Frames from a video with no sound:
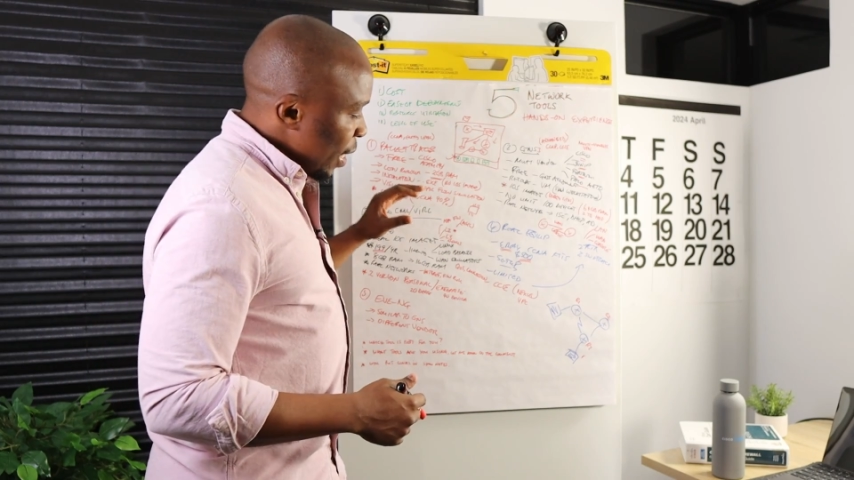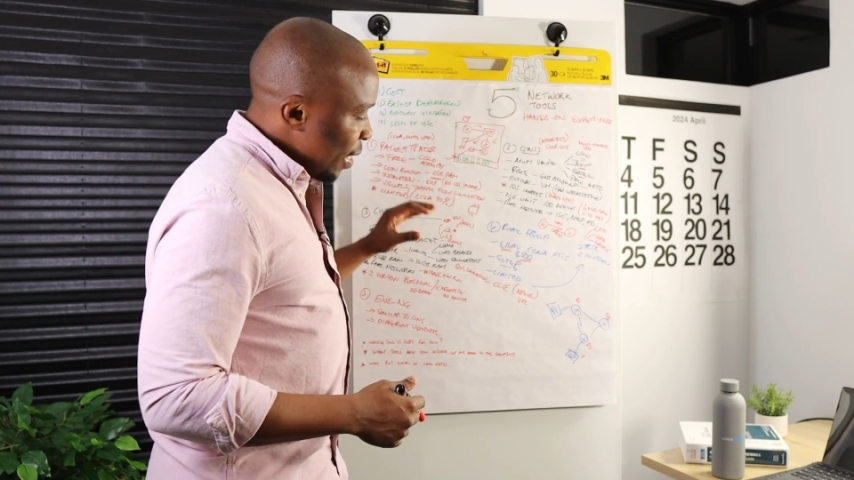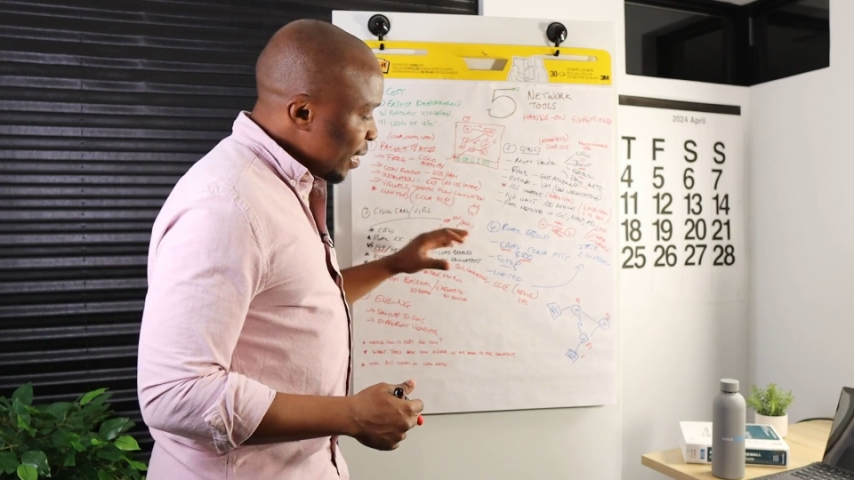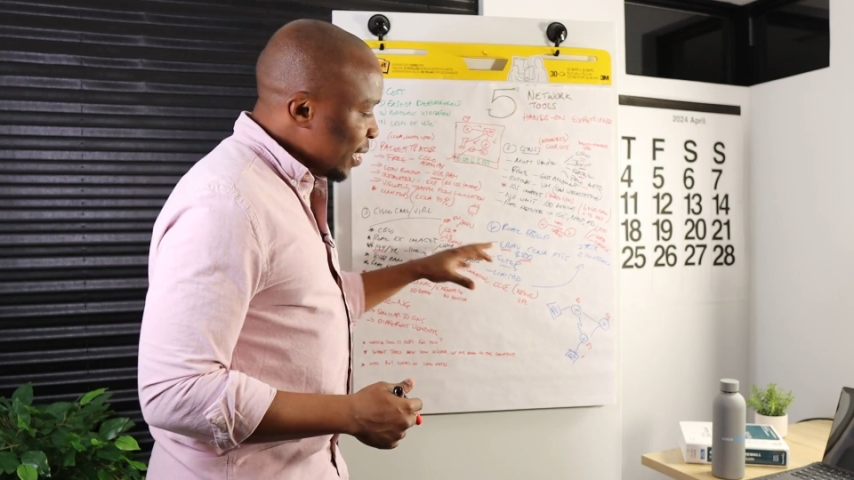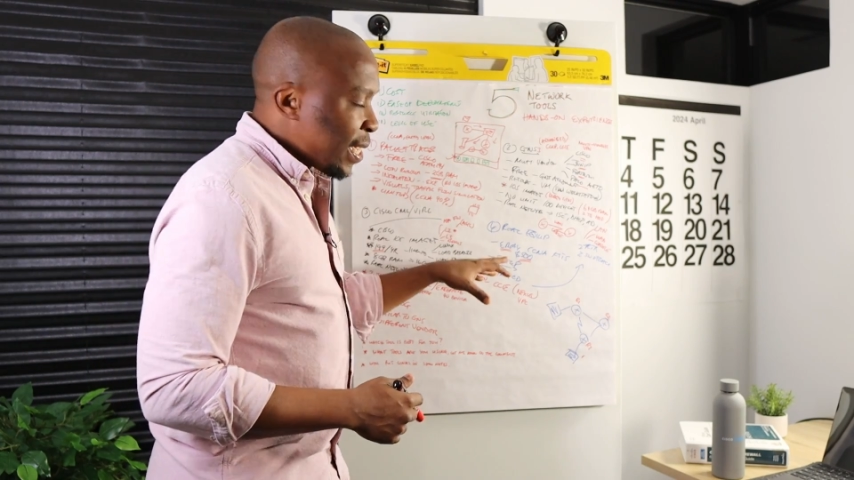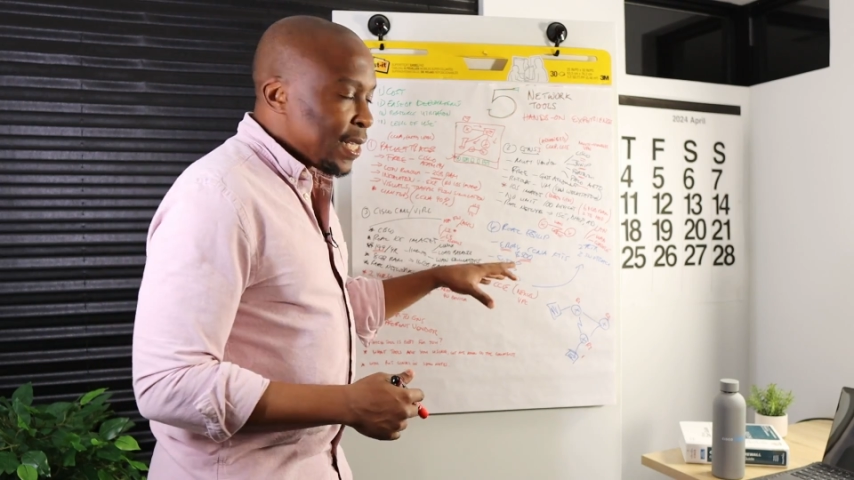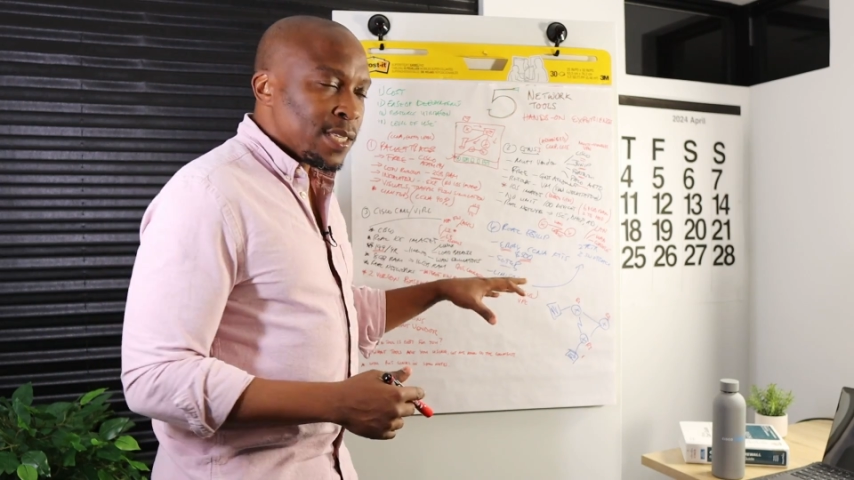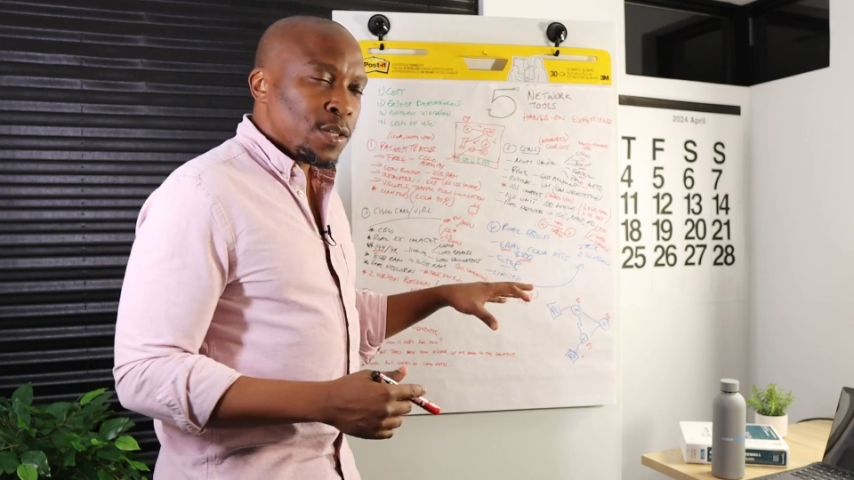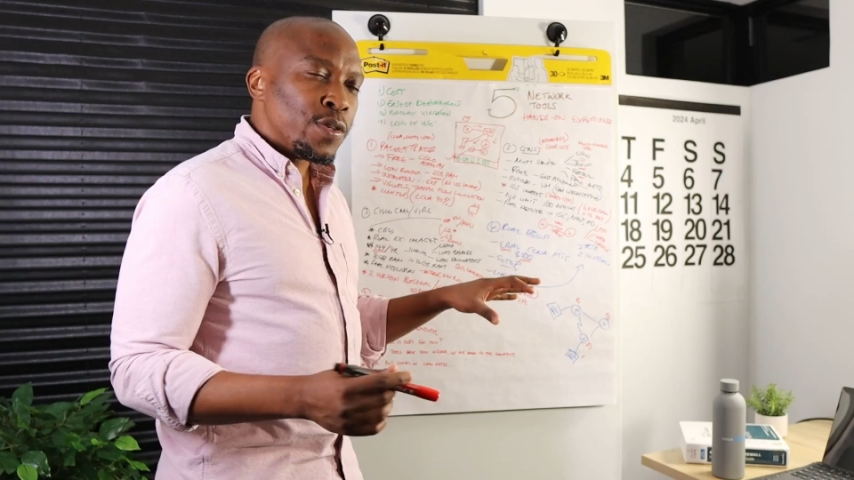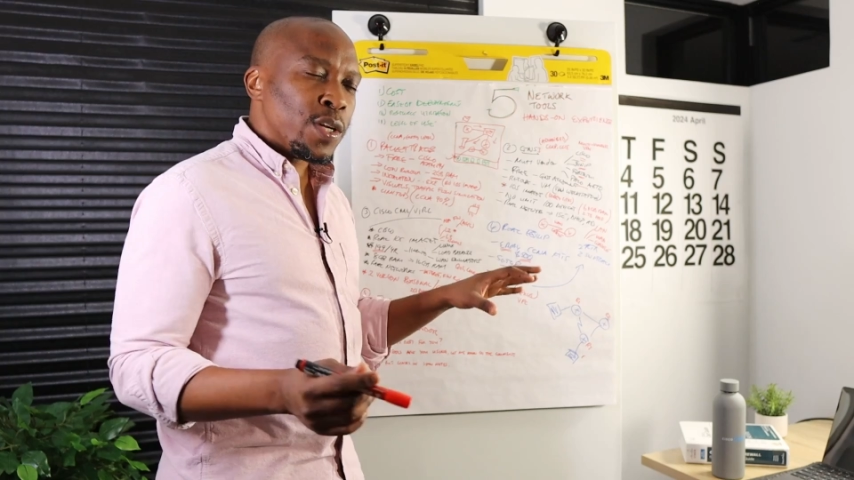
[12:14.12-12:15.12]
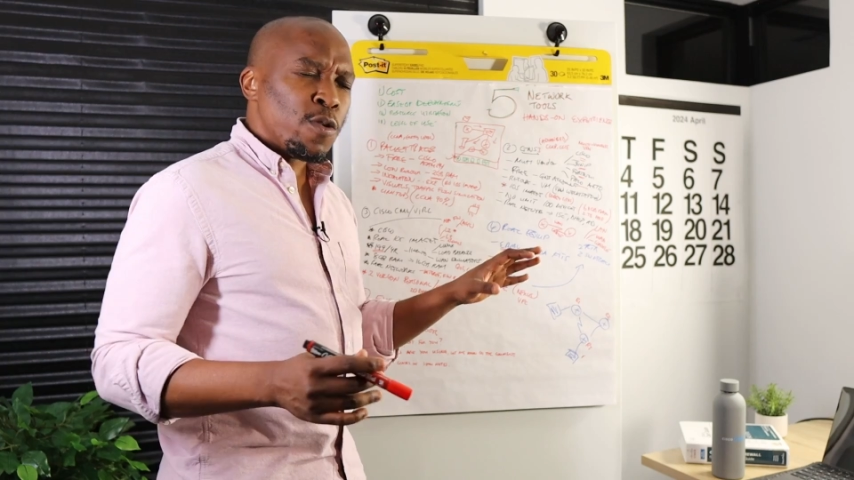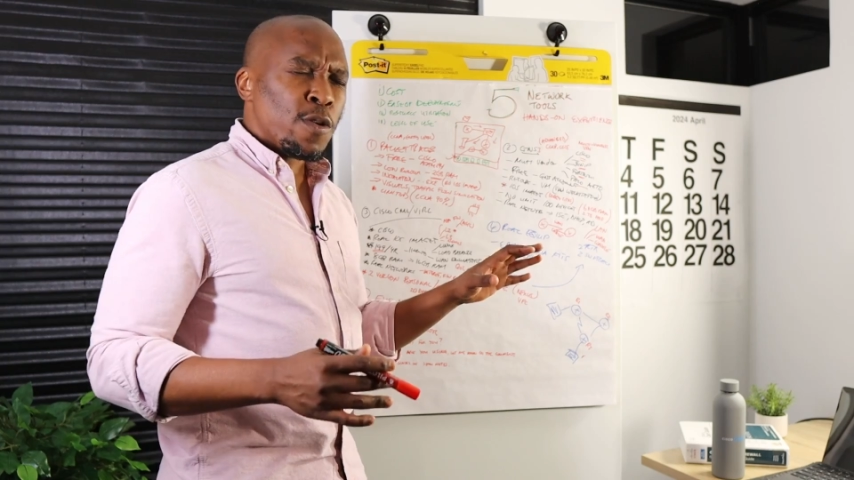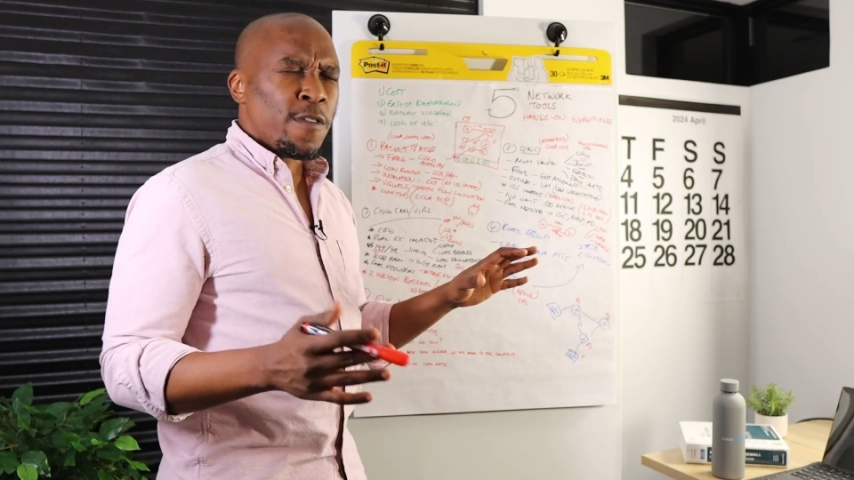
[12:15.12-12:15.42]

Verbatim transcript: And these kits usually go